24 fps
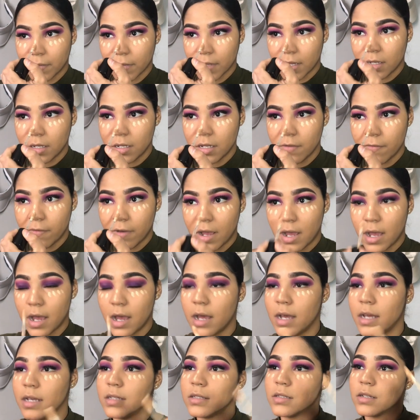underneath our
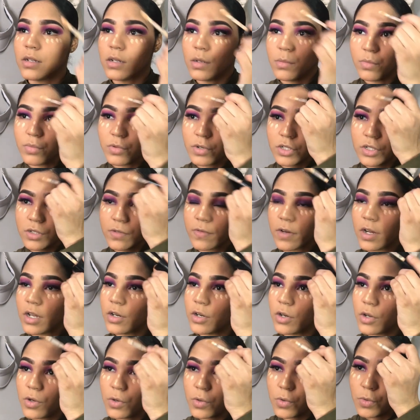eyes, on the bridge of our
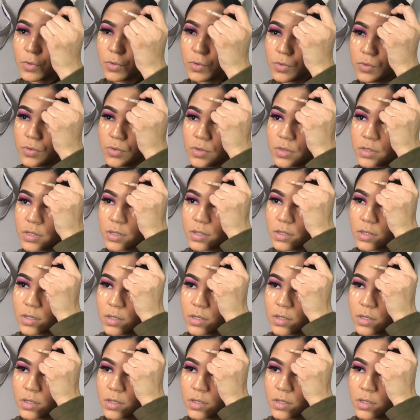nose,